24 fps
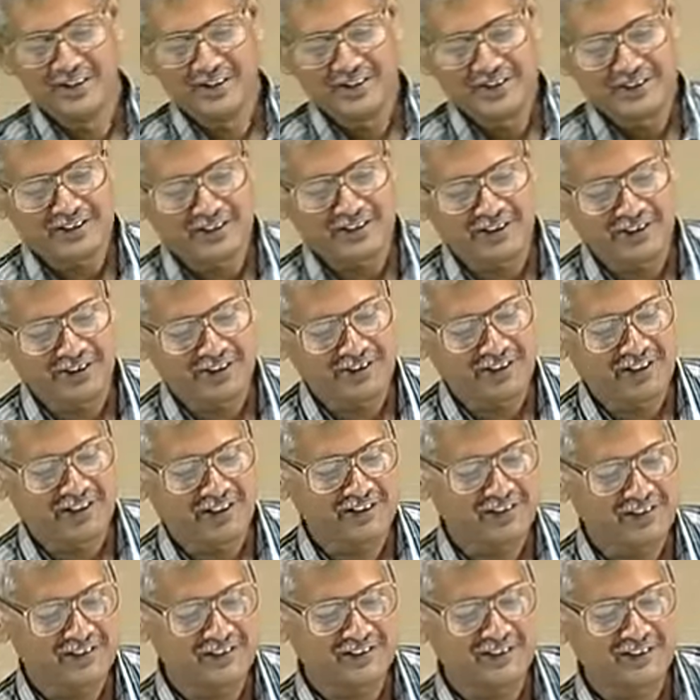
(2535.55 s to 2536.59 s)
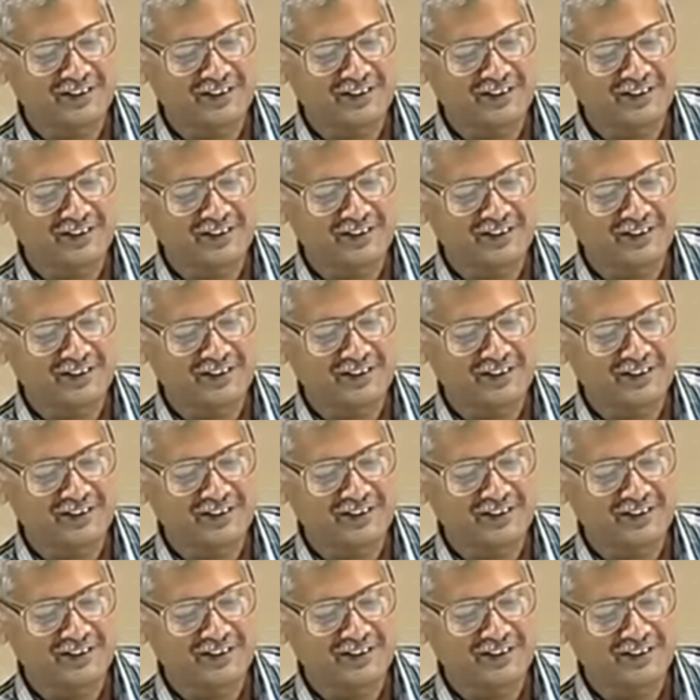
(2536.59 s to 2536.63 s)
So let us